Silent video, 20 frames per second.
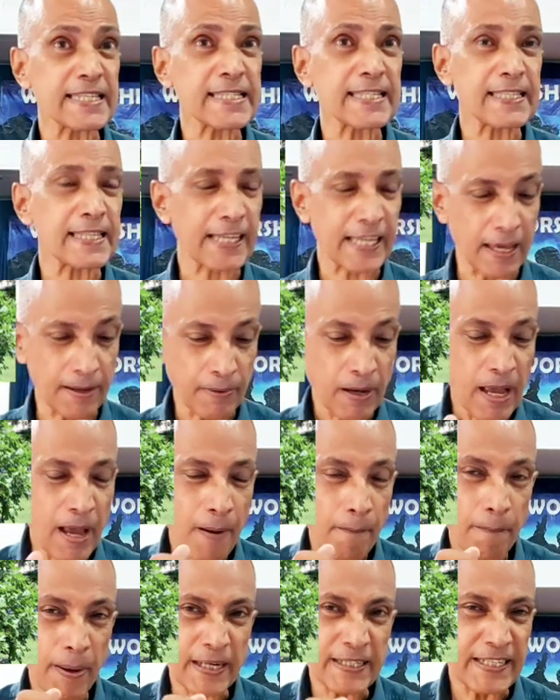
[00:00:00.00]
as a king,
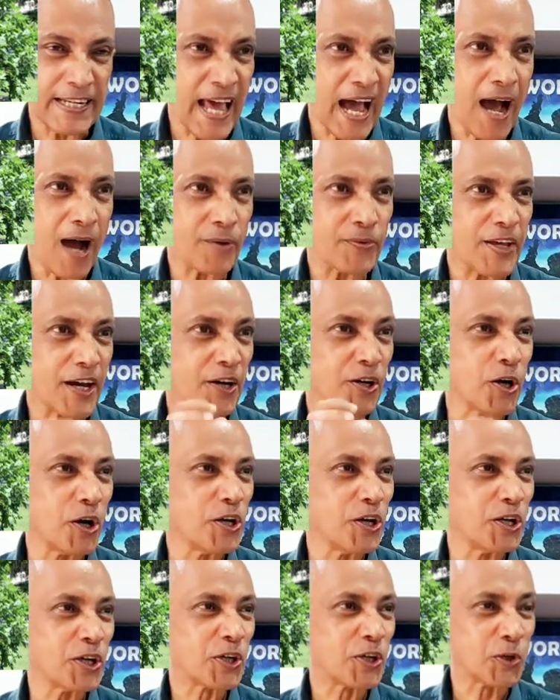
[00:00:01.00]
but now they're going
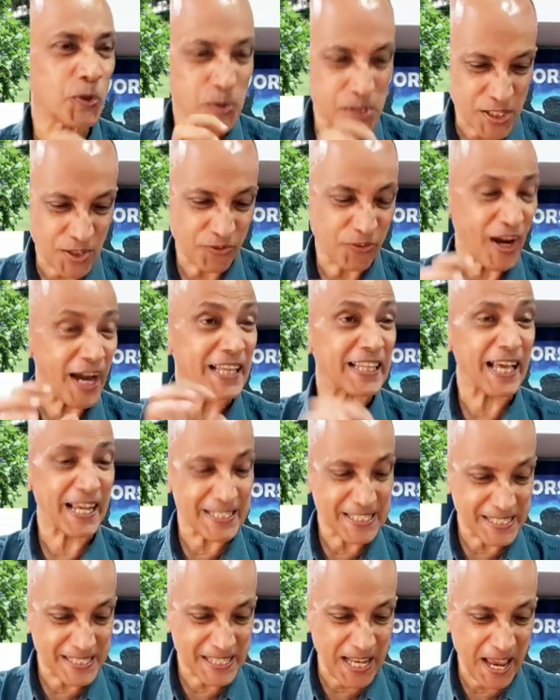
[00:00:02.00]
to crucify
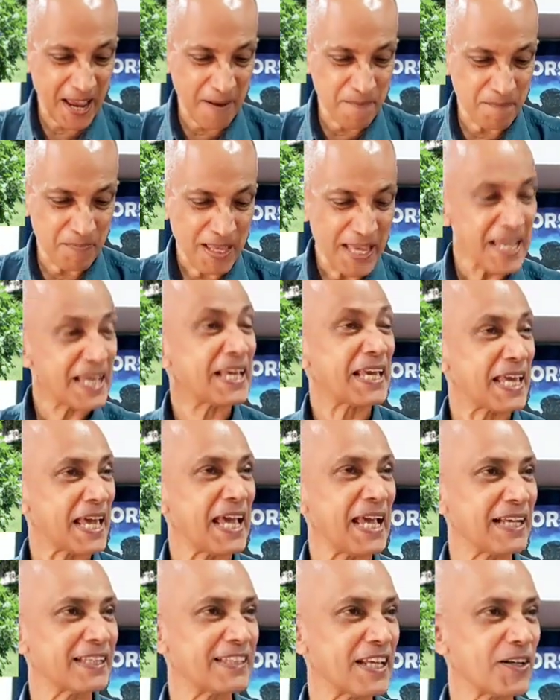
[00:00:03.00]
that same king.